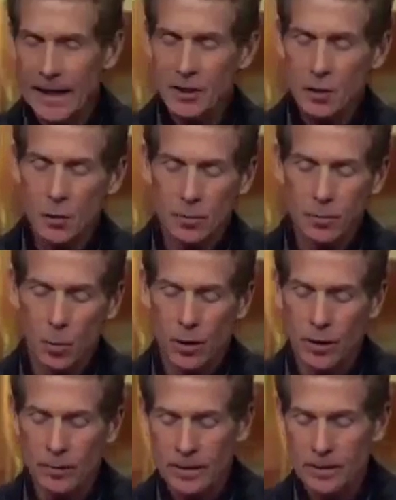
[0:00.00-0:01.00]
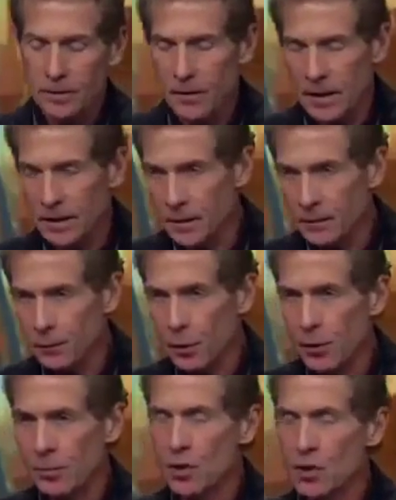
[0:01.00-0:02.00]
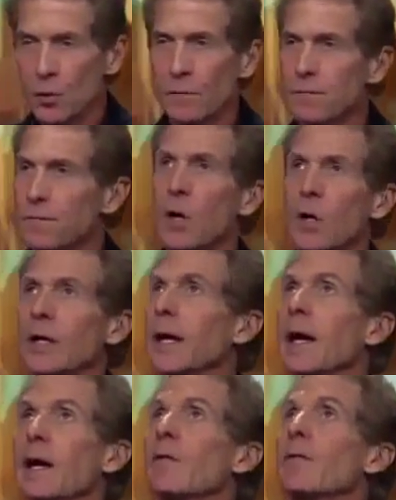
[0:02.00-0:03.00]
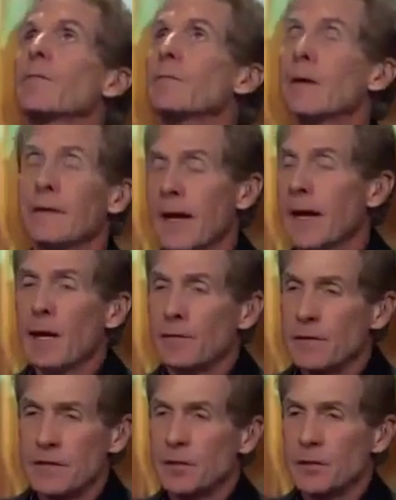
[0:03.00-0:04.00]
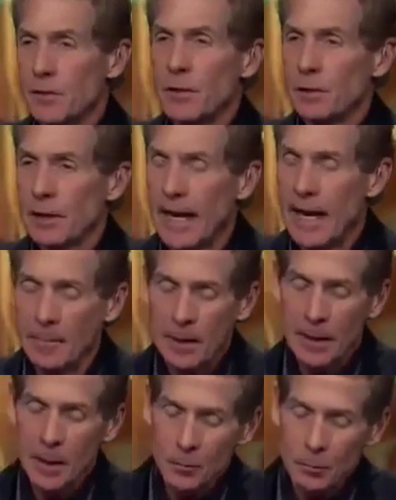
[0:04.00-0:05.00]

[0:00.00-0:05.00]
Last quick point about Devontae Freeman sort of falling out of the heavens into their lap.